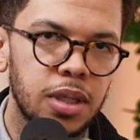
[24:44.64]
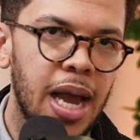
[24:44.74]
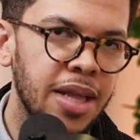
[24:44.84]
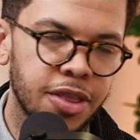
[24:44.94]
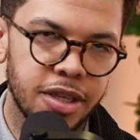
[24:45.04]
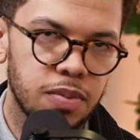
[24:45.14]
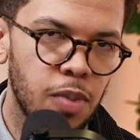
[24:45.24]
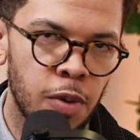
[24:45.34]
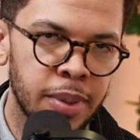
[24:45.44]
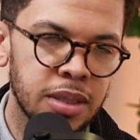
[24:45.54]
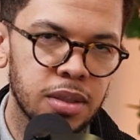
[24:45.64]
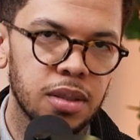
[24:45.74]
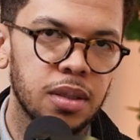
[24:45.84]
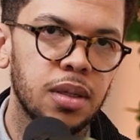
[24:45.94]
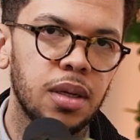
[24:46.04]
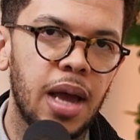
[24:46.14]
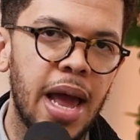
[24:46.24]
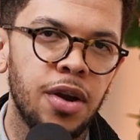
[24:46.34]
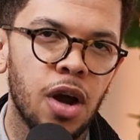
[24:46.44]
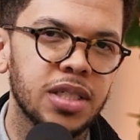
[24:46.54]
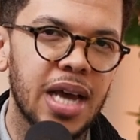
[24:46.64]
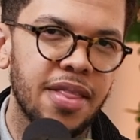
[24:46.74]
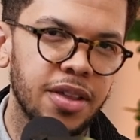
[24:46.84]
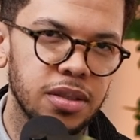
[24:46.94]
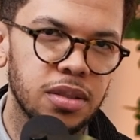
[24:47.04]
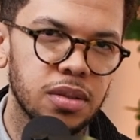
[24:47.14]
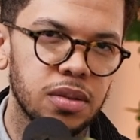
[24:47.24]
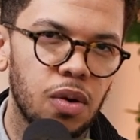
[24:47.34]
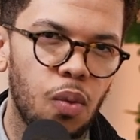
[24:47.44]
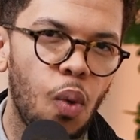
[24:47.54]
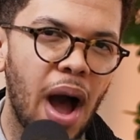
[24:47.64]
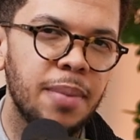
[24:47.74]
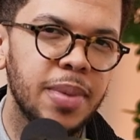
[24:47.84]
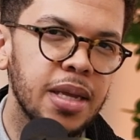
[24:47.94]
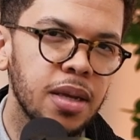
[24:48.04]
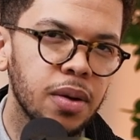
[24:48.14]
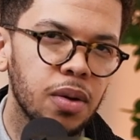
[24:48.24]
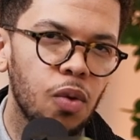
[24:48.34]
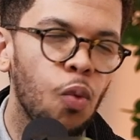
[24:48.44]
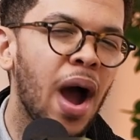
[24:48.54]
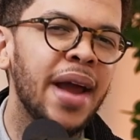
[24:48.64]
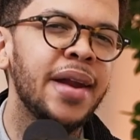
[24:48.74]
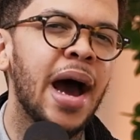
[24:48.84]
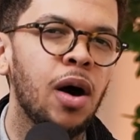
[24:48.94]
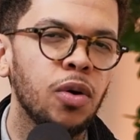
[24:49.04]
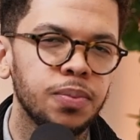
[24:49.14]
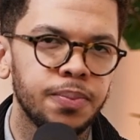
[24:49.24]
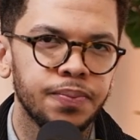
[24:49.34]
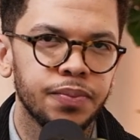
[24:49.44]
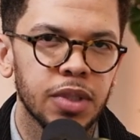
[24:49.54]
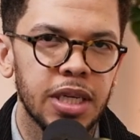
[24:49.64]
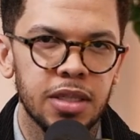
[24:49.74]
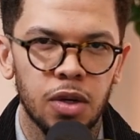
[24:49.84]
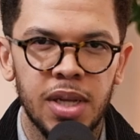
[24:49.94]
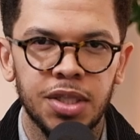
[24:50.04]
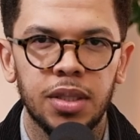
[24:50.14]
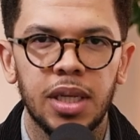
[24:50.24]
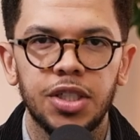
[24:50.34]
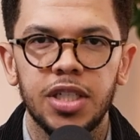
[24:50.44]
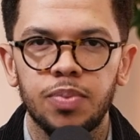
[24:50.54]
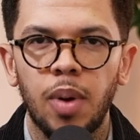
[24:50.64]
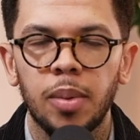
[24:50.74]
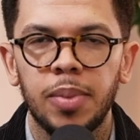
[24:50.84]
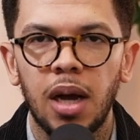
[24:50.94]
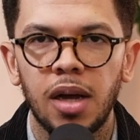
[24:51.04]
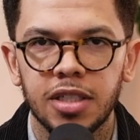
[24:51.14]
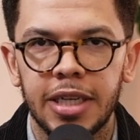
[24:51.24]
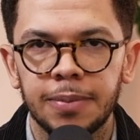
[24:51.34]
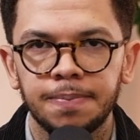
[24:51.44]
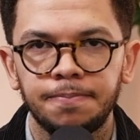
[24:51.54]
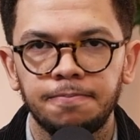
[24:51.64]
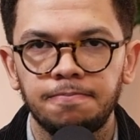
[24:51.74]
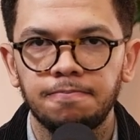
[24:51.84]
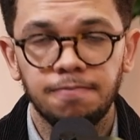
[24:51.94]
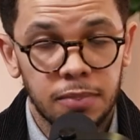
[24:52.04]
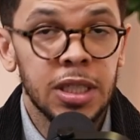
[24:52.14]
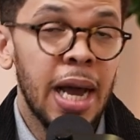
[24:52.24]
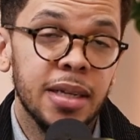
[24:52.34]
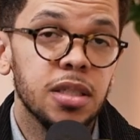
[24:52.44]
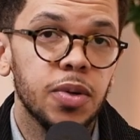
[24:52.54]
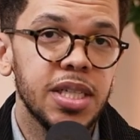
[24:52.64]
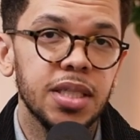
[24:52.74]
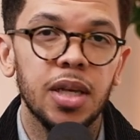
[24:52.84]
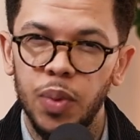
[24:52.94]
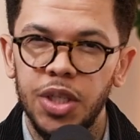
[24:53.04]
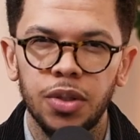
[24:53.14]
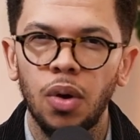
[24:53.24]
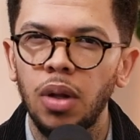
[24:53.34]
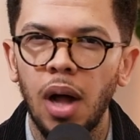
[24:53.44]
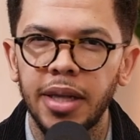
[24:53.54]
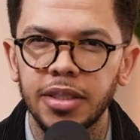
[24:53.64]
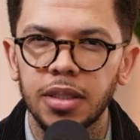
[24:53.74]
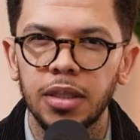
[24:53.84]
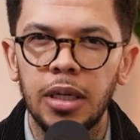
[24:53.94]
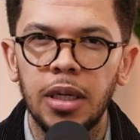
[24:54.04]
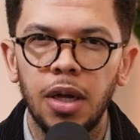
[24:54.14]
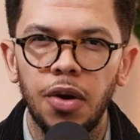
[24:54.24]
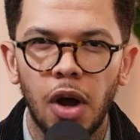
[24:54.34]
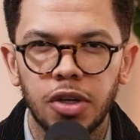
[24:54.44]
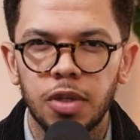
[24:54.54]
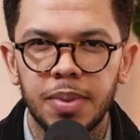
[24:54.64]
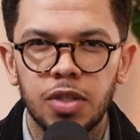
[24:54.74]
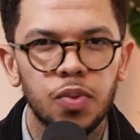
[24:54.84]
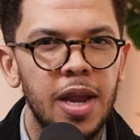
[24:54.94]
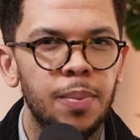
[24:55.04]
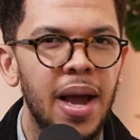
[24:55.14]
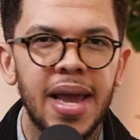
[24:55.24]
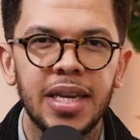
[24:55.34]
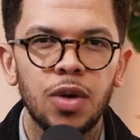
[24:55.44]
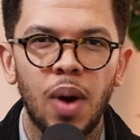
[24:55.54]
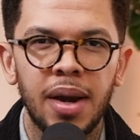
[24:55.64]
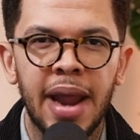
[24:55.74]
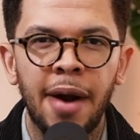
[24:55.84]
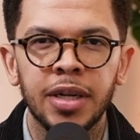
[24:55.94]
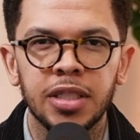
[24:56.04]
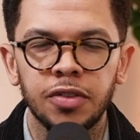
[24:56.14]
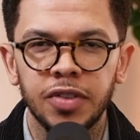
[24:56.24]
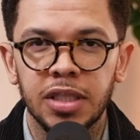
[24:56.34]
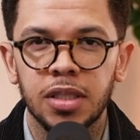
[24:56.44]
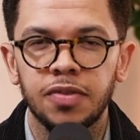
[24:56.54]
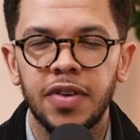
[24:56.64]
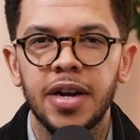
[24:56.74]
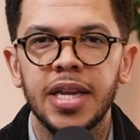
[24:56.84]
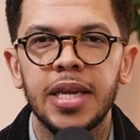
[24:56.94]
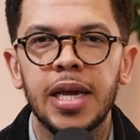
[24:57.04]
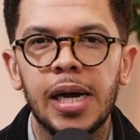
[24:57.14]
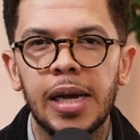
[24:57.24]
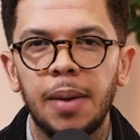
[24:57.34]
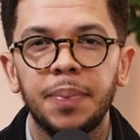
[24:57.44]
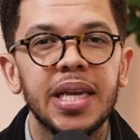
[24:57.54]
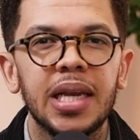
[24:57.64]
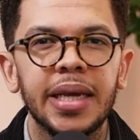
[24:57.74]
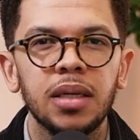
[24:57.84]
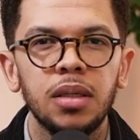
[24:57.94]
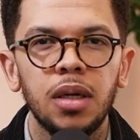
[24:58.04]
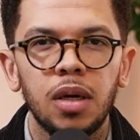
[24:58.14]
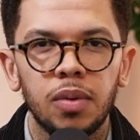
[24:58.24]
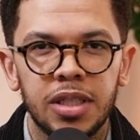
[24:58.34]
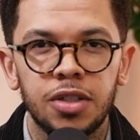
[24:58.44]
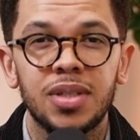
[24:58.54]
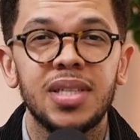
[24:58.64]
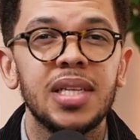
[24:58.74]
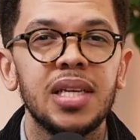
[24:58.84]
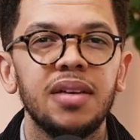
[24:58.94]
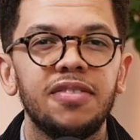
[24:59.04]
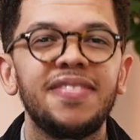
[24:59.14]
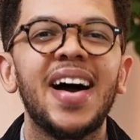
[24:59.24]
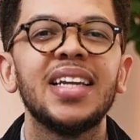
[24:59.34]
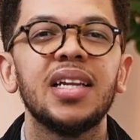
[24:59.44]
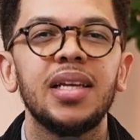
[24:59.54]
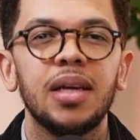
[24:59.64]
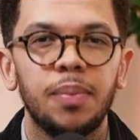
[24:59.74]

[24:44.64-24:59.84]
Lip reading: at this moment and not others. Why me? Why now? is a question that she's probably asking. And it's a question that we should all ask, not to be swayed by any one narrative. It's very appealing when you see finally a